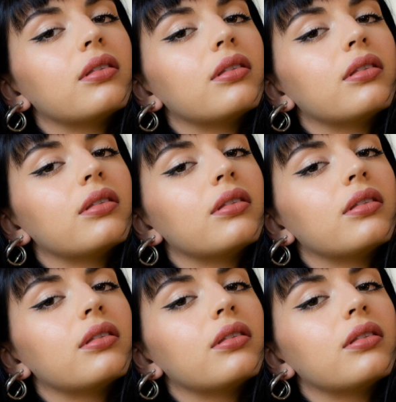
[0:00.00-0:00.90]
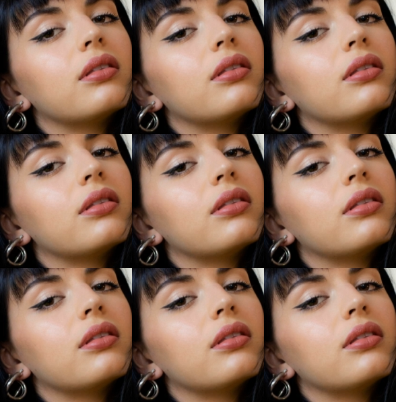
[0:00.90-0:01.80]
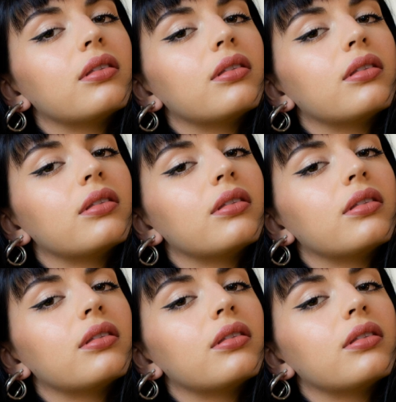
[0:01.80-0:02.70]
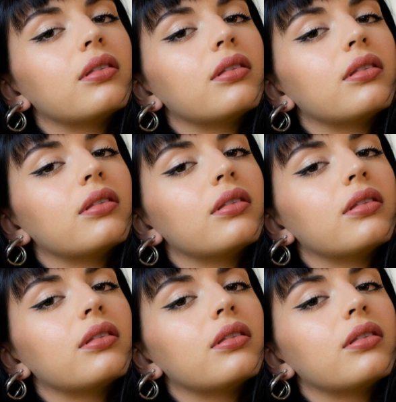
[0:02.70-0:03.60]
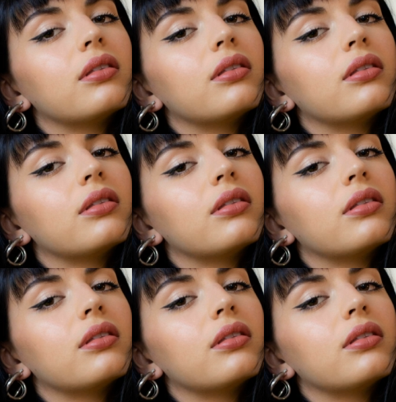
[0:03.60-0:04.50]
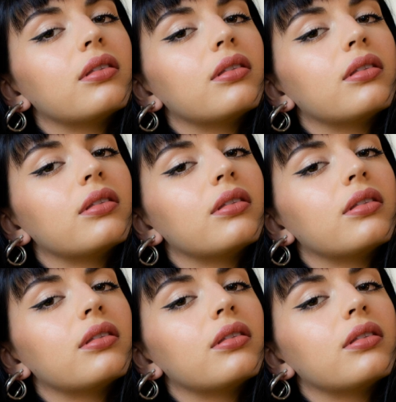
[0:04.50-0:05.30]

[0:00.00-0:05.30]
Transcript: This is a still picture; no speech is visible.